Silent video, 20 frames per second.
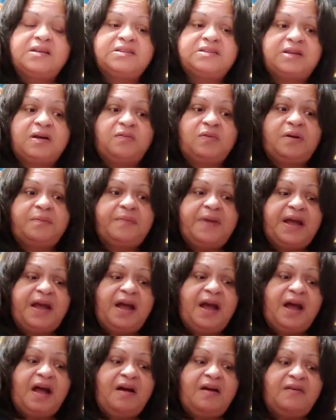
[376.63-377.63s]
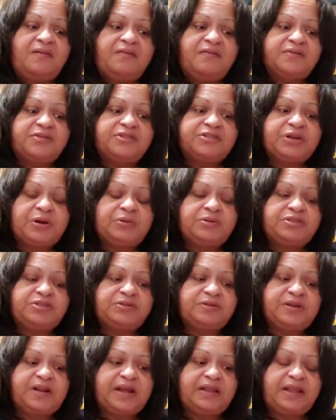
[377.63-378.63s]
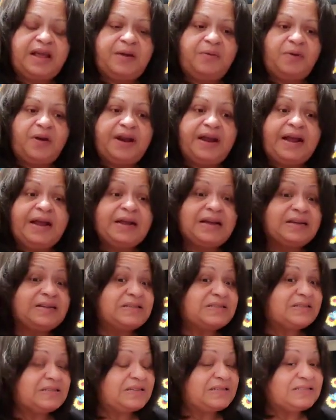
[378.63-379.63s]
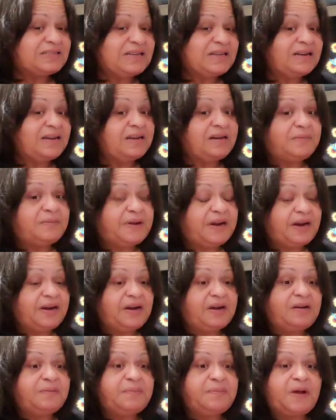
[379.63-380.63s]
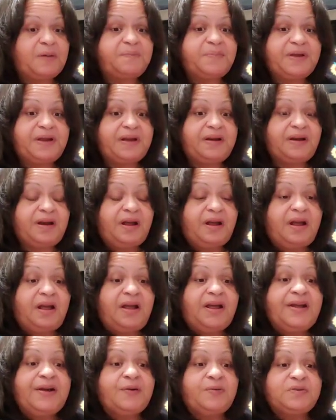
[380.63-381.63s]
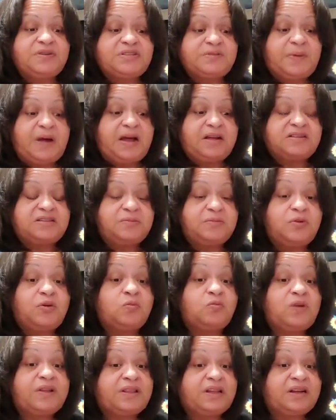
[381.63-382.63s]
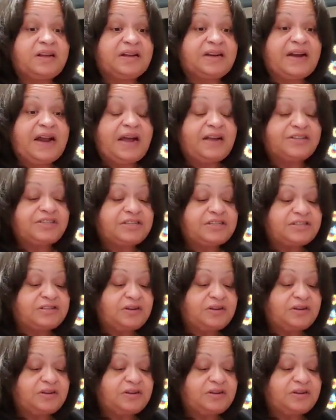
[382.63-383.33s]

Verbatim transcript: Someone may have showed you that they were inconsistent, could have been a bit irresponsible with the connection.